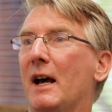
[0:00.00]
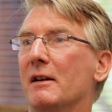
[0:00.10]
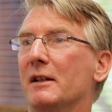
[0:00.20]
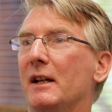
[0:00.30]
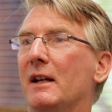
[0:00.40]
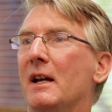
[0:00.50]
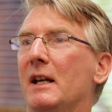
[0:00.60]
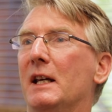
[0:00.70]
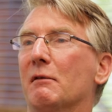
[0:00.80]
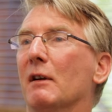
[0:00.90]
energy
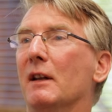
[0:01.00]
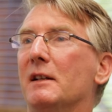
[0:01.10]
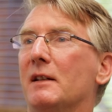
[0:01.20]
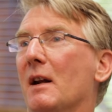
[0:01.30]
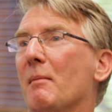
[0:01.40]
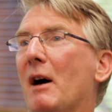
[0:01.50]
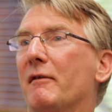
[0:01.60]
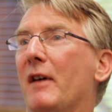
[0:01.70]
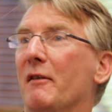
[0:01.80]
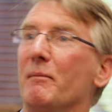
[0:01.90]
is released in
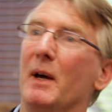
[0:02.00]
about five